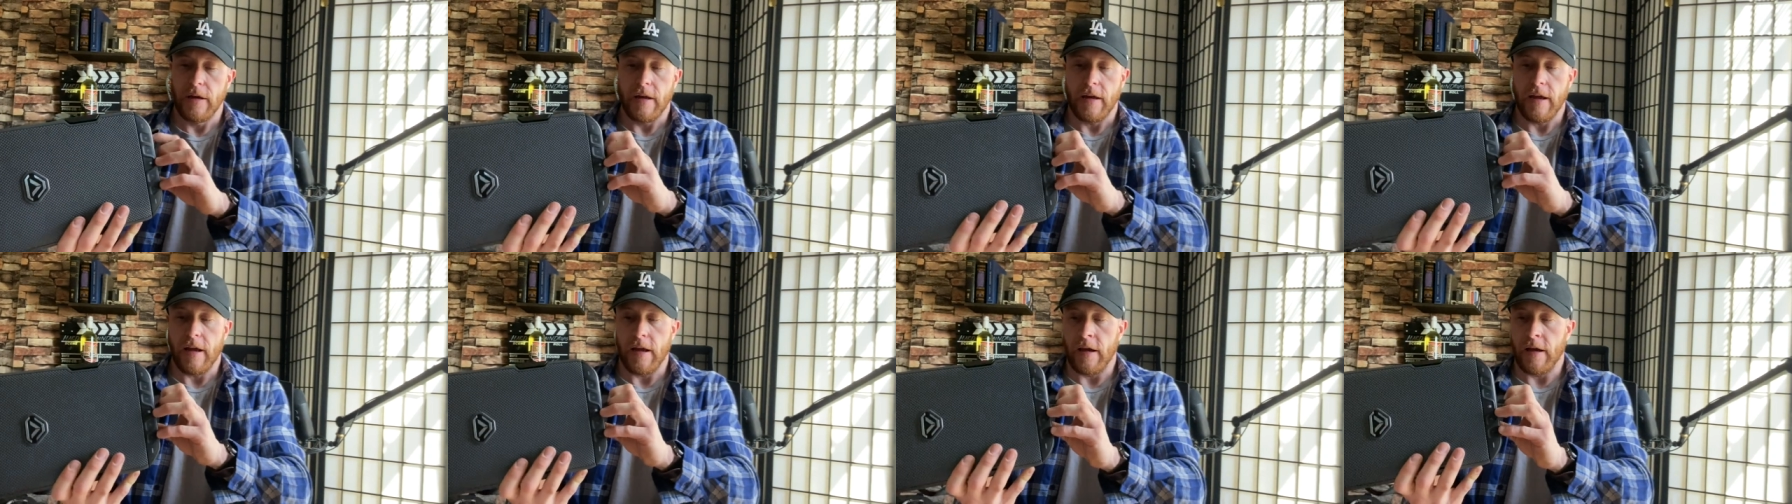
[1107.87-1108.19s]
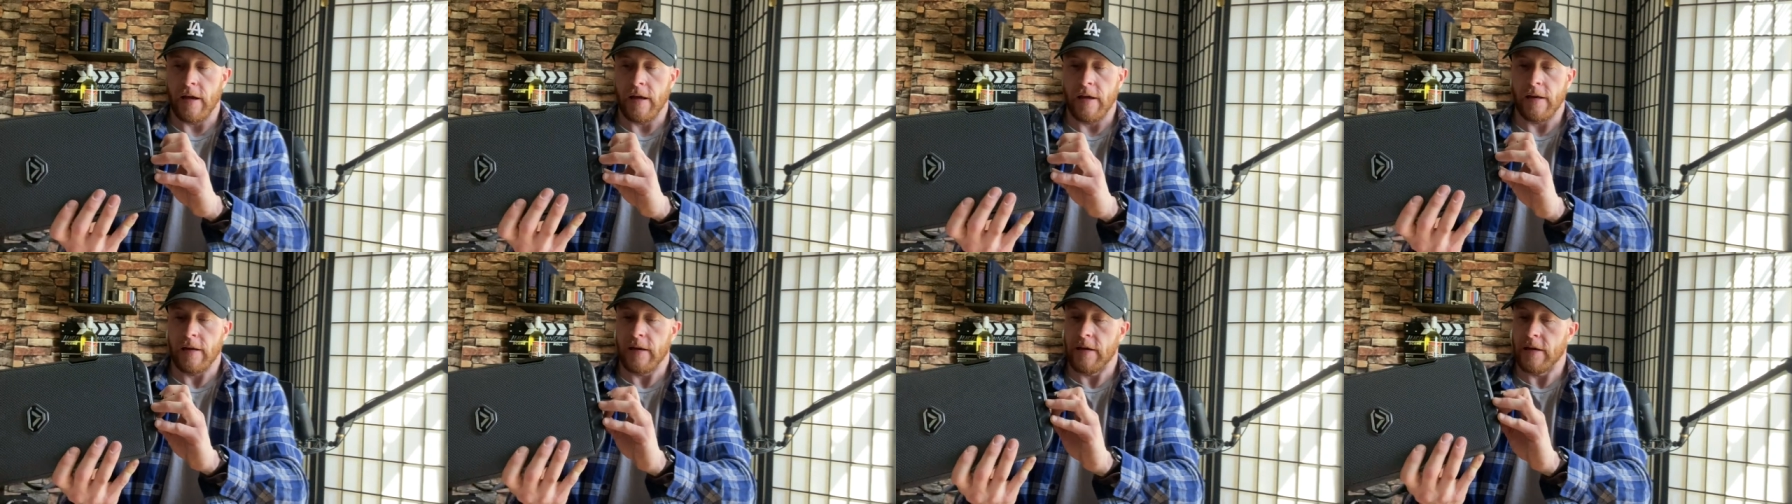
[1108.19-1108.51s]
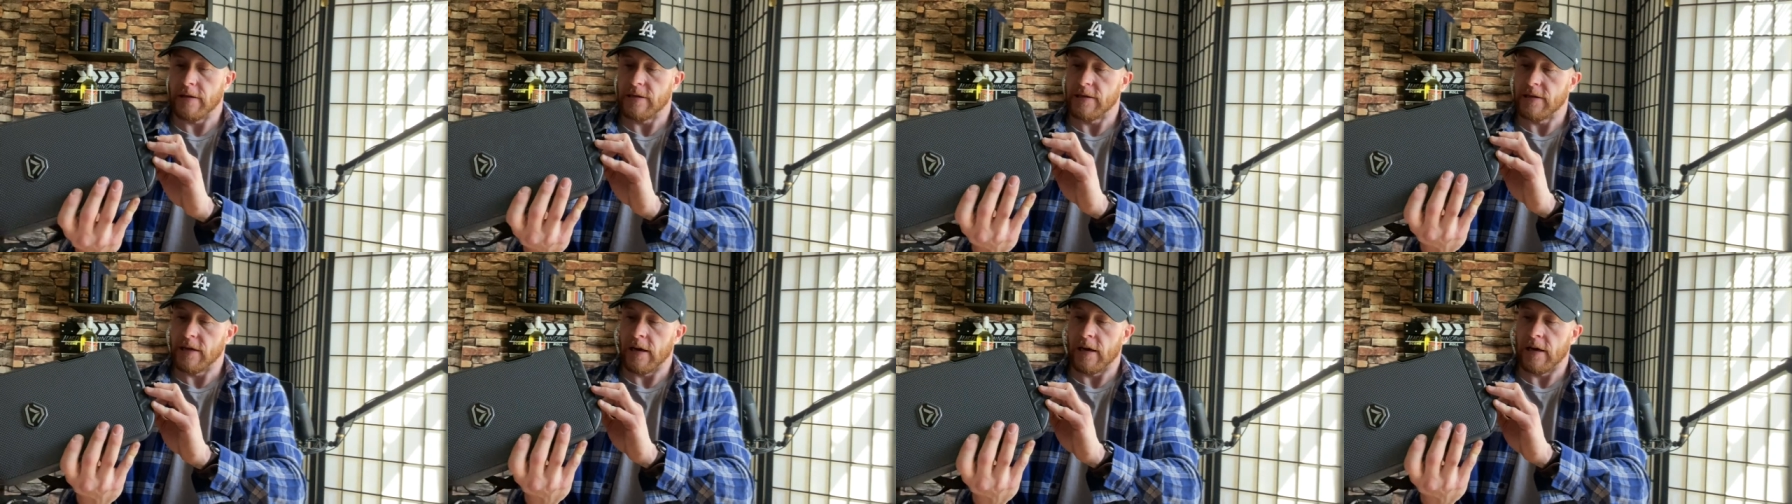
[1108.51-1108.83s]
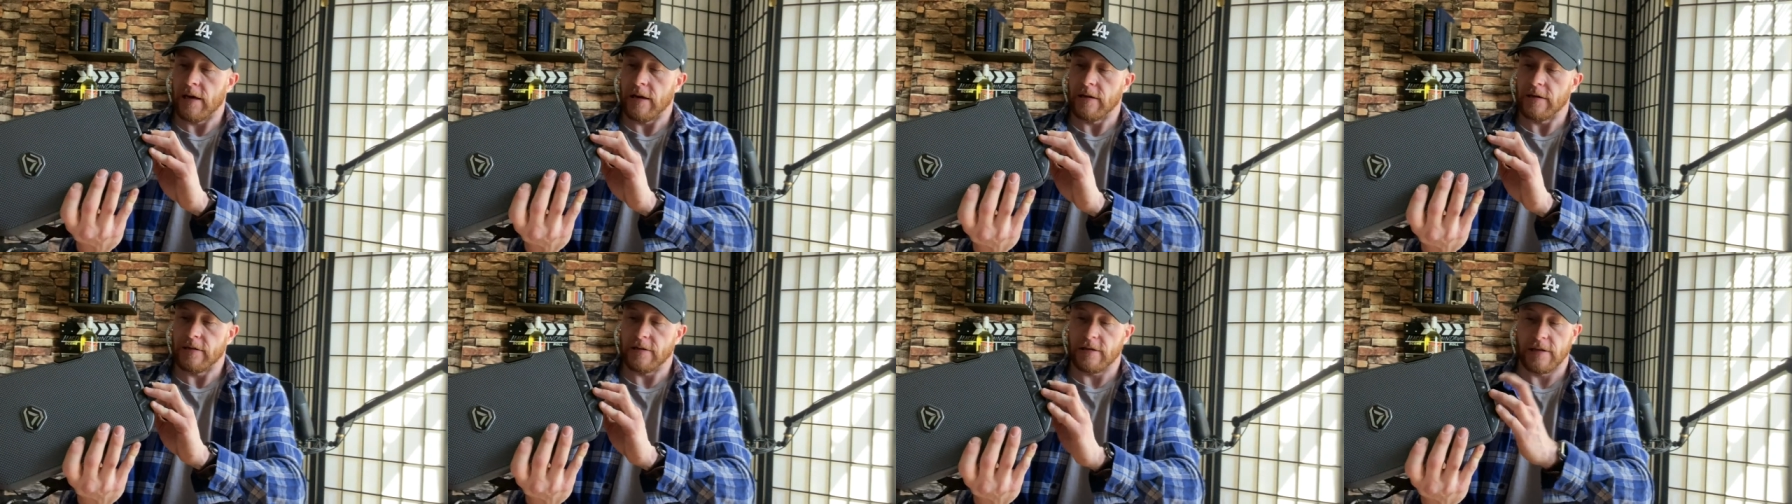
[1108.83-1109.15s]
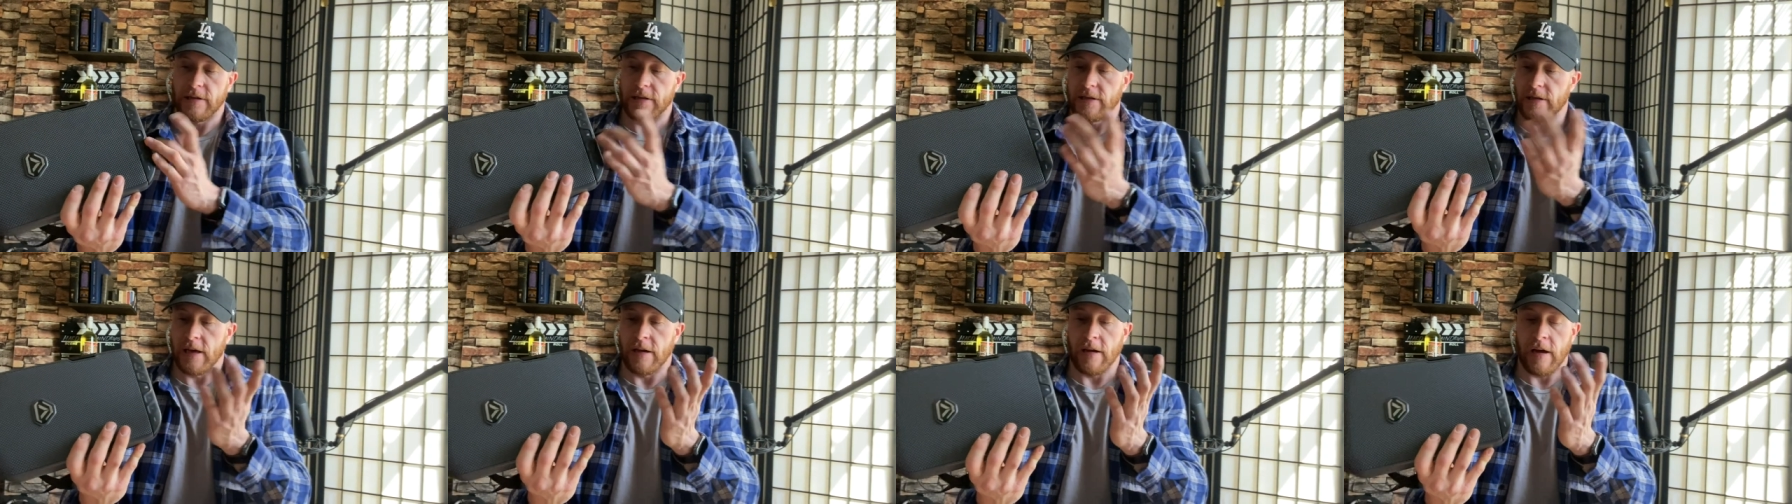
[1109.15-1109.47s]
And it's, uh, it's
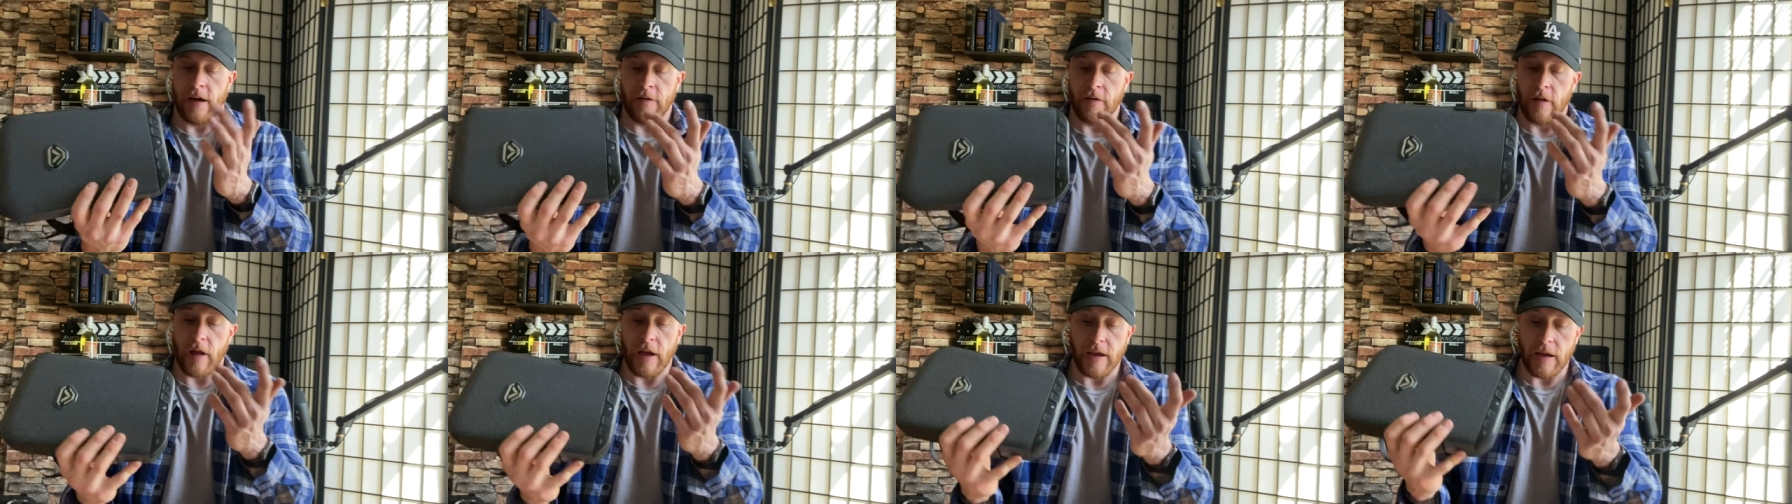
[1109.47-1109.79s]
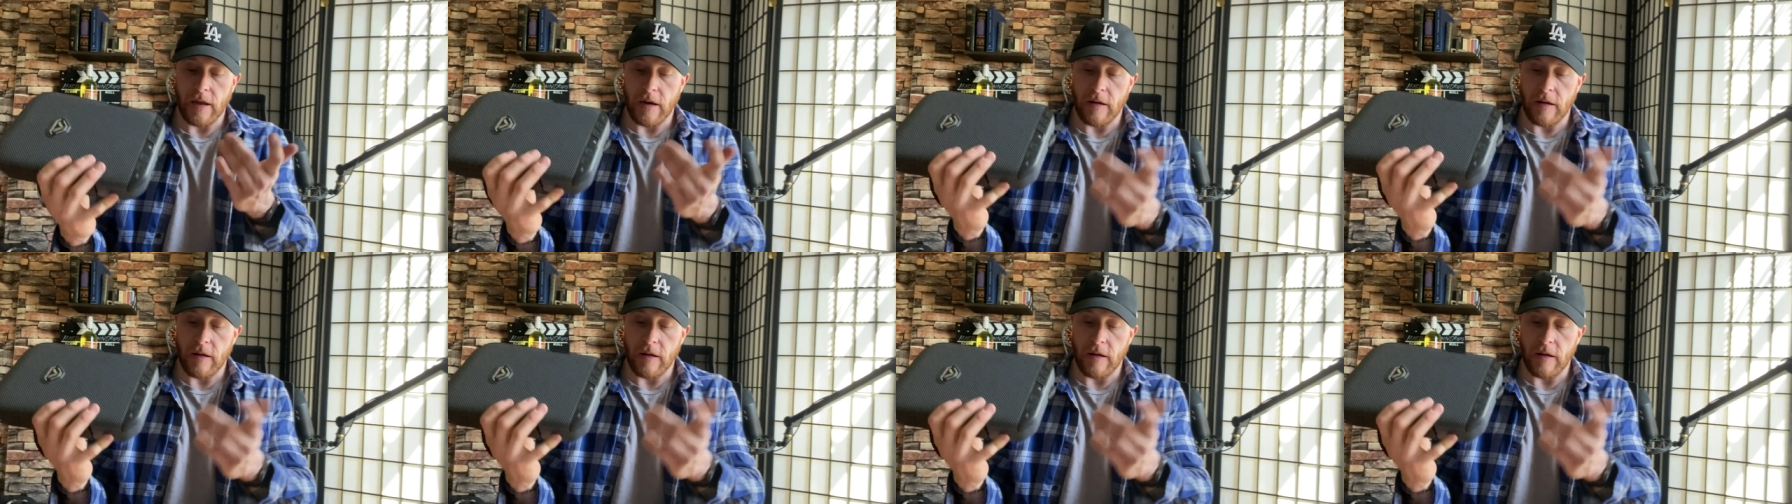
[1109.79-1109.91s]
just, I, I, like